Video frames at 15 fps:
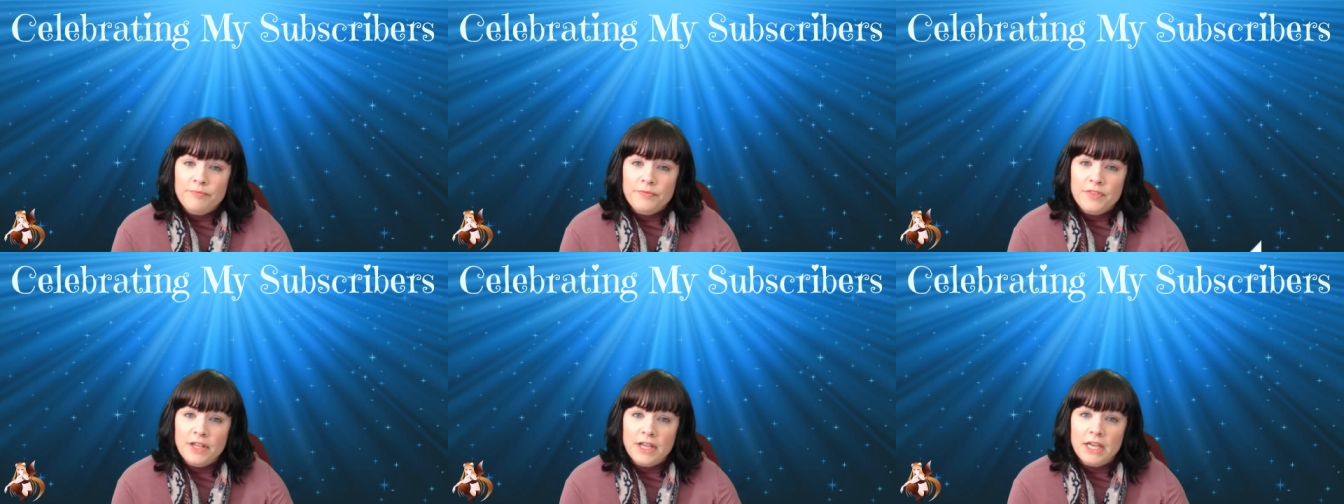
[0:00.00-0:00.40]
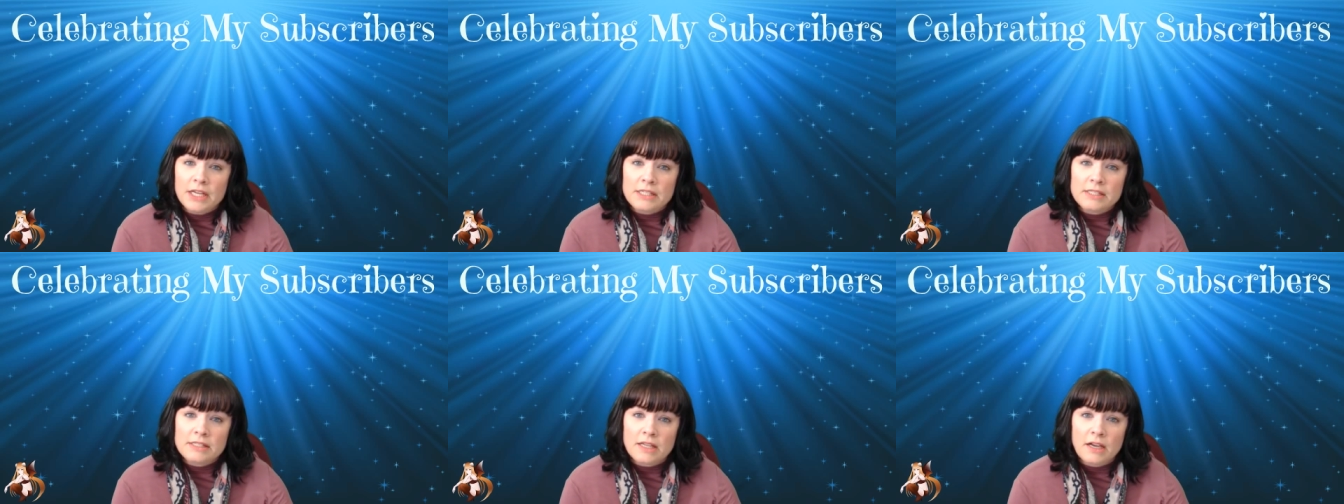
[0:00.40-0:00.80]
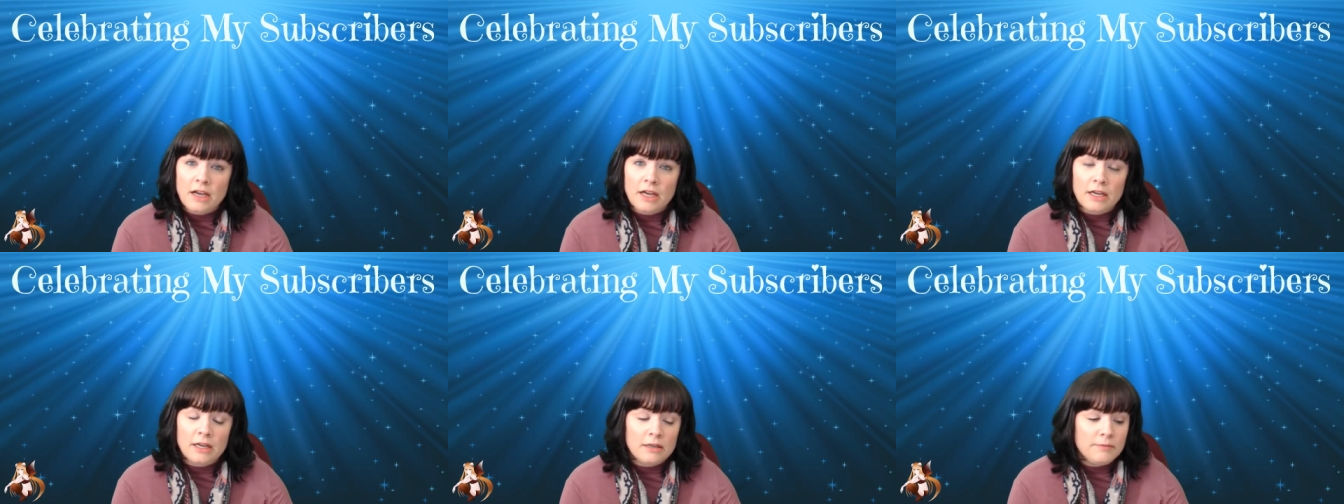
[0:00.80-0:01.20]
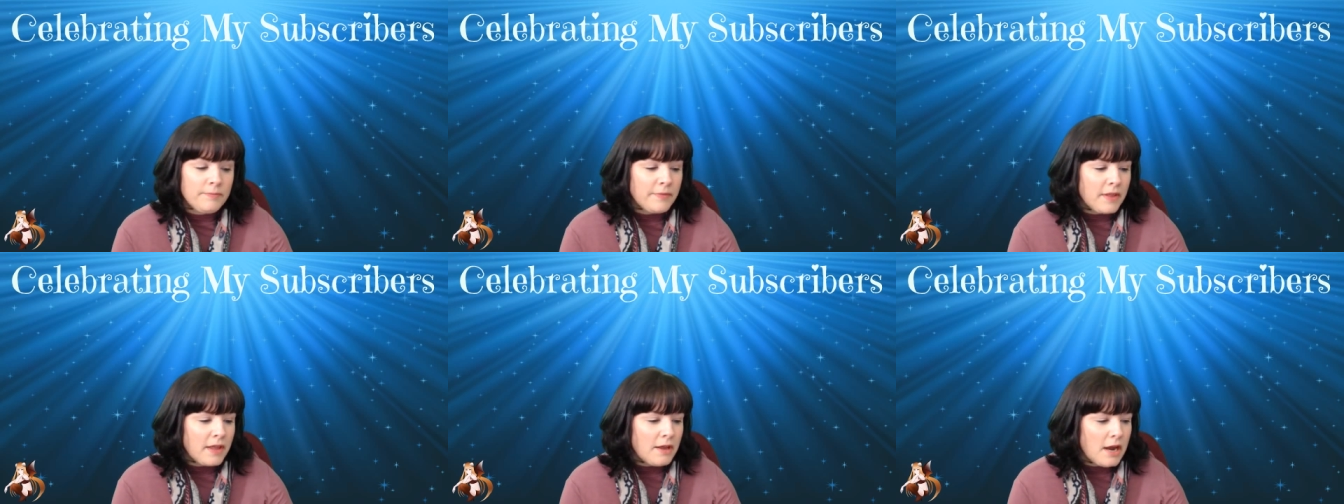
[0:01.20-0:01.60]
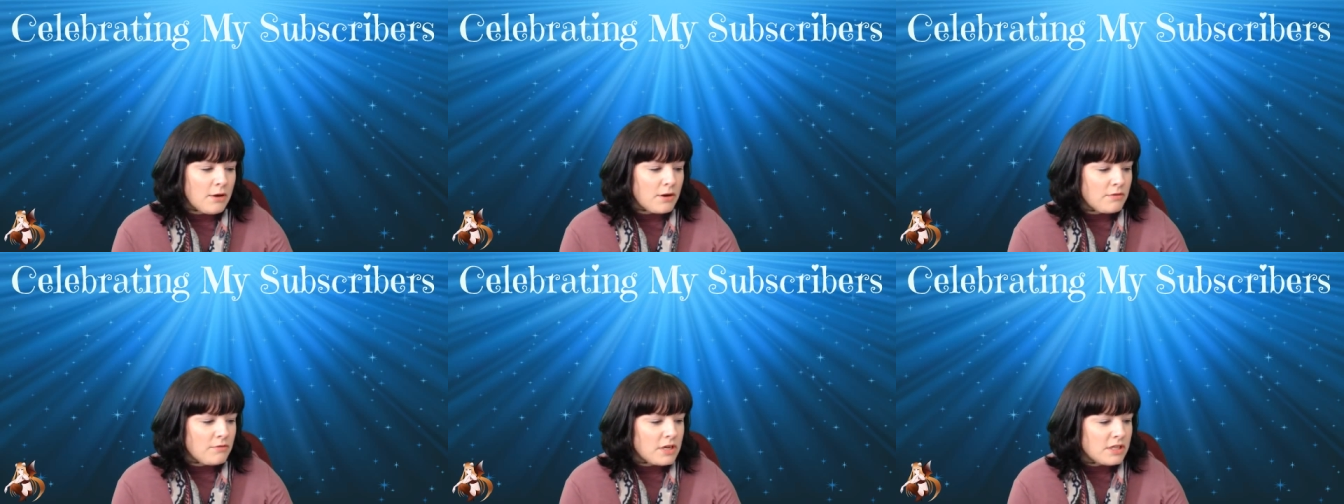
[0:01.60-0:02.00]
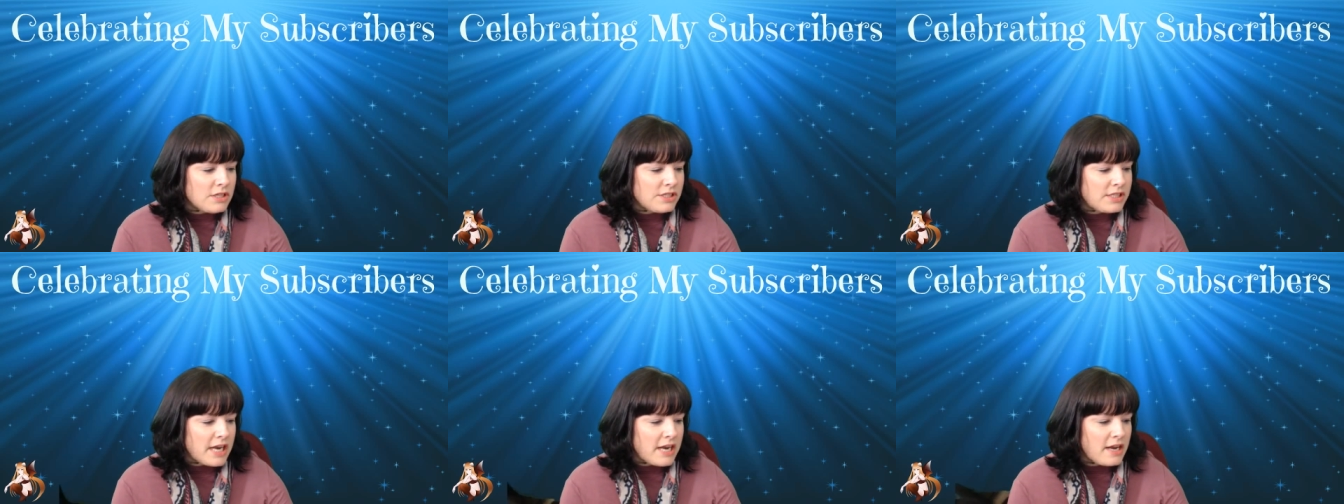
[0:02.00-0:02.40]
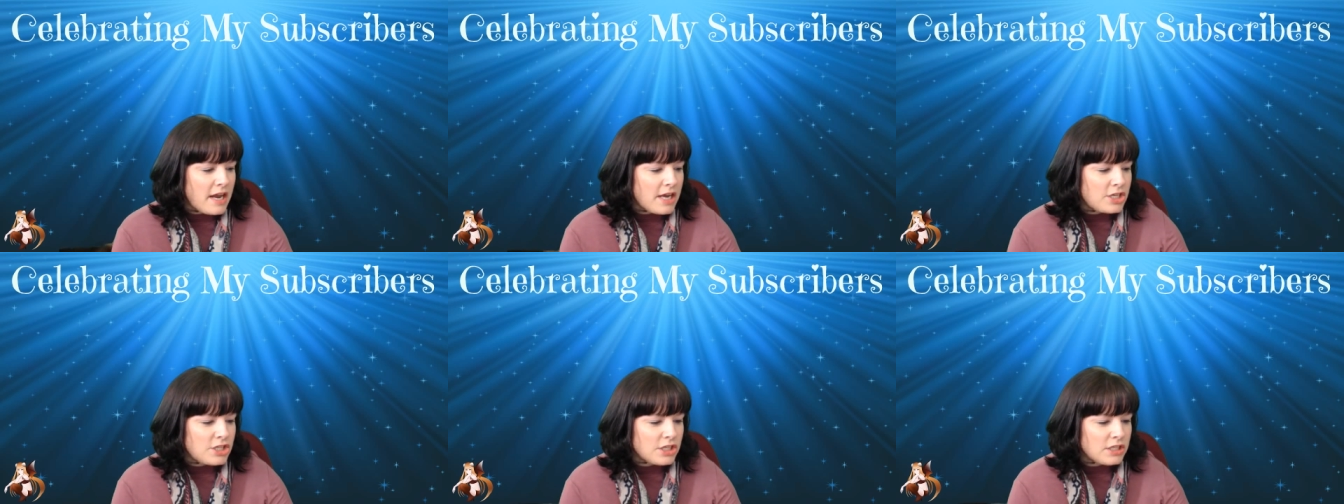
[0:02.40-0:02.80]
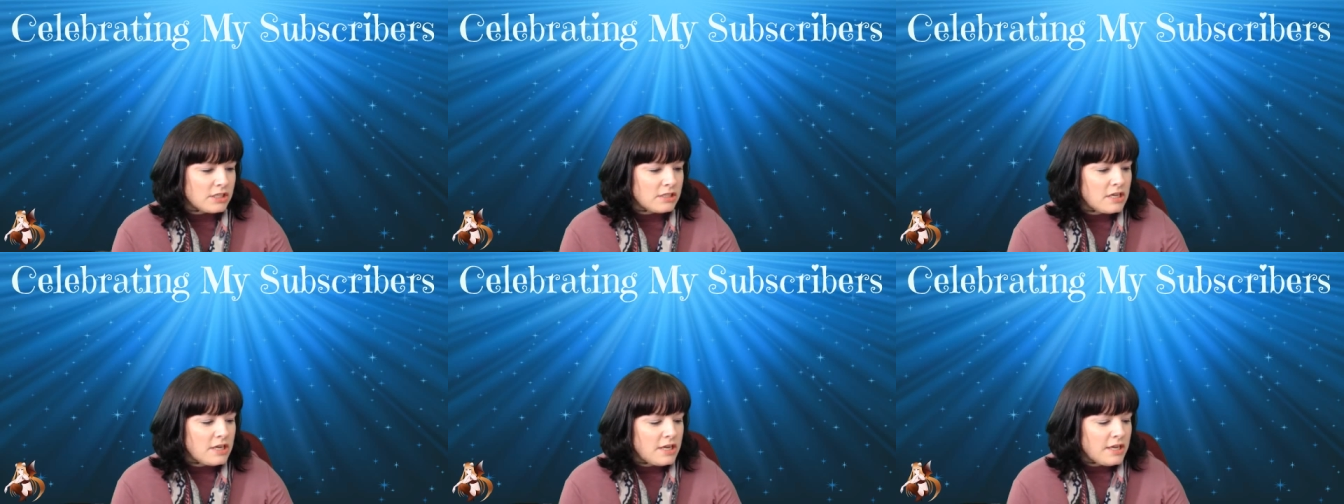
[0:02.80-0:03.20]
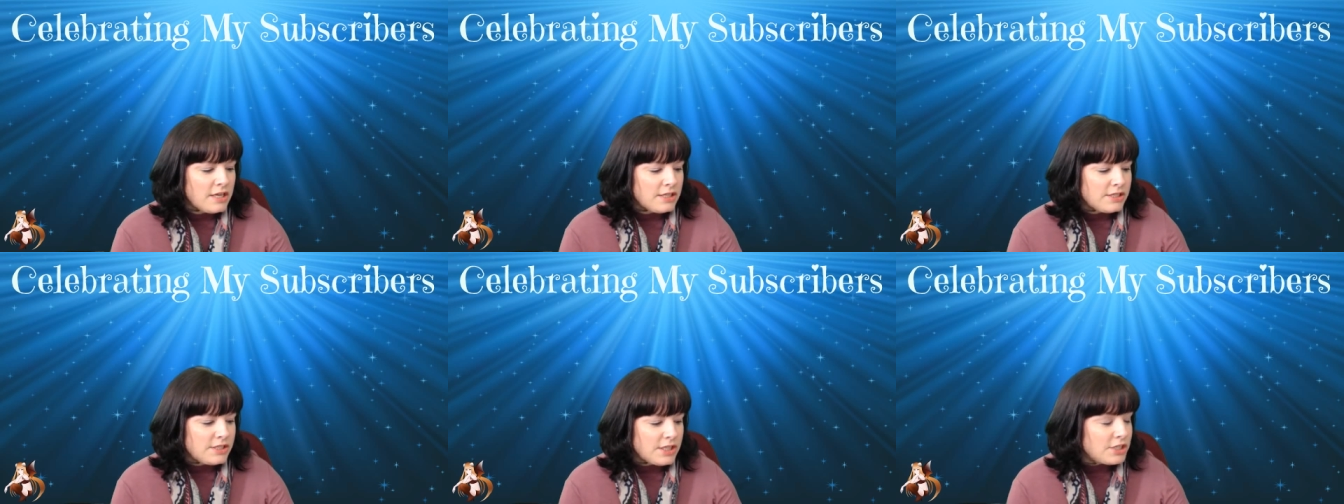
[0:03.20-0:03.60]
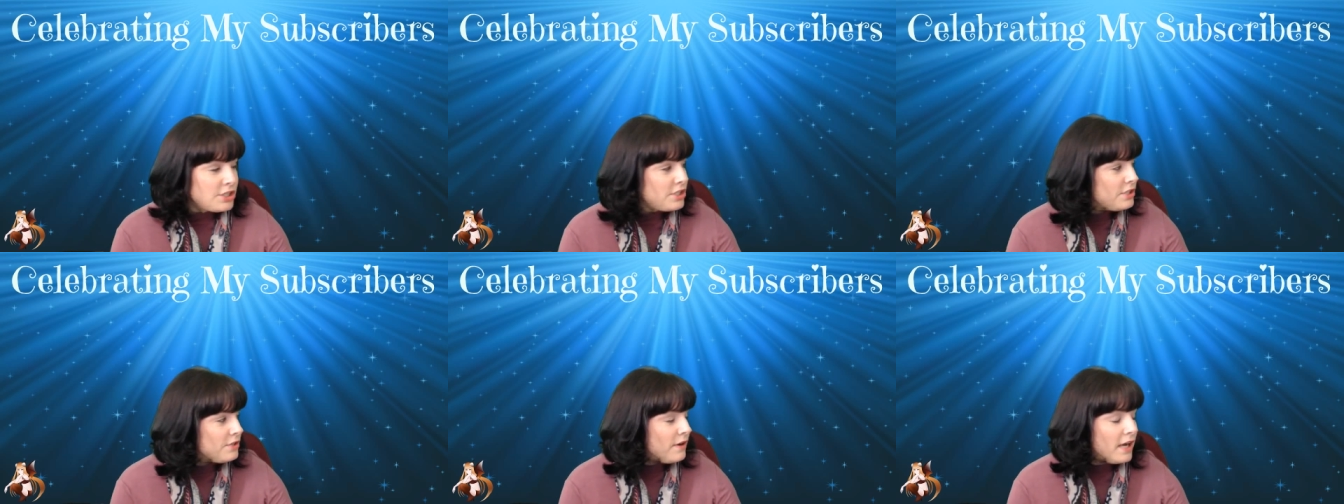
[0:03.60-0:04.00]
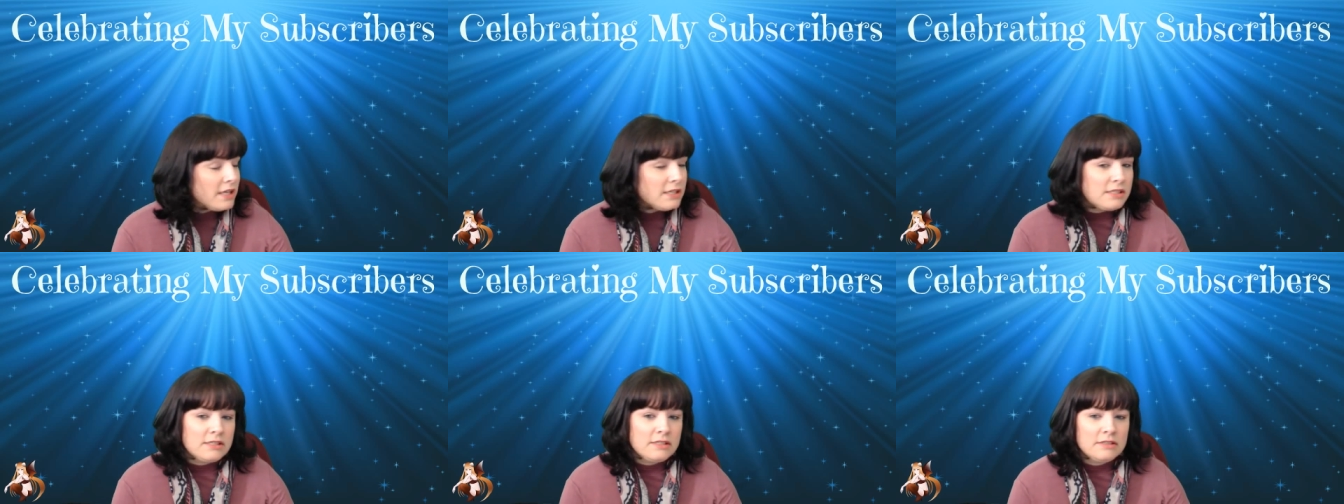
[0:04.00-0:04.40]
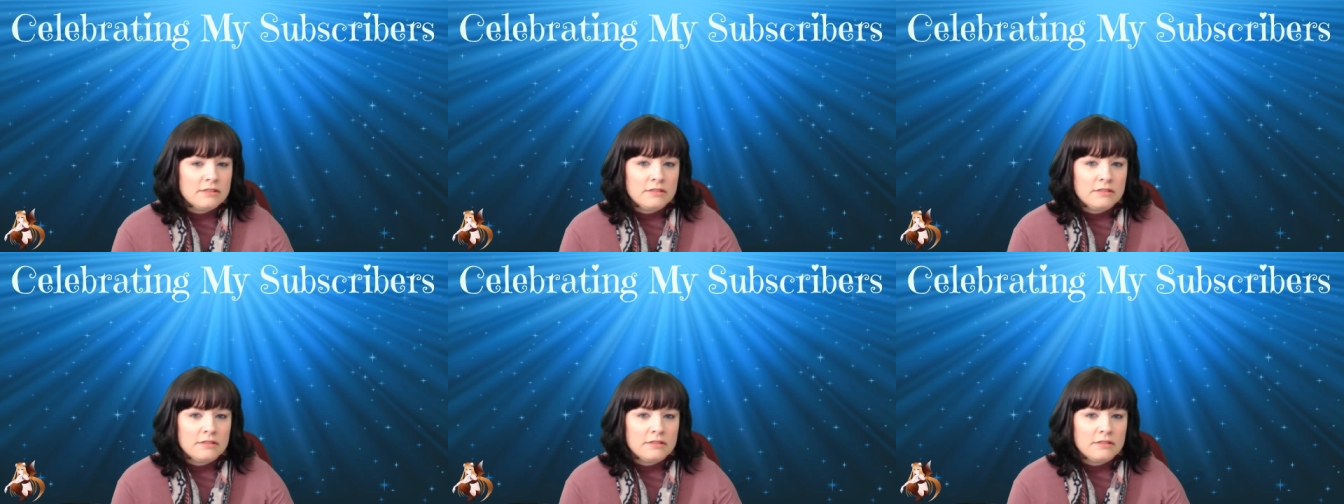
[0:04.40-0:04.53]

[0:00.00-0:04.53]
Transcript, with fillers: that our real estate agent sends to us.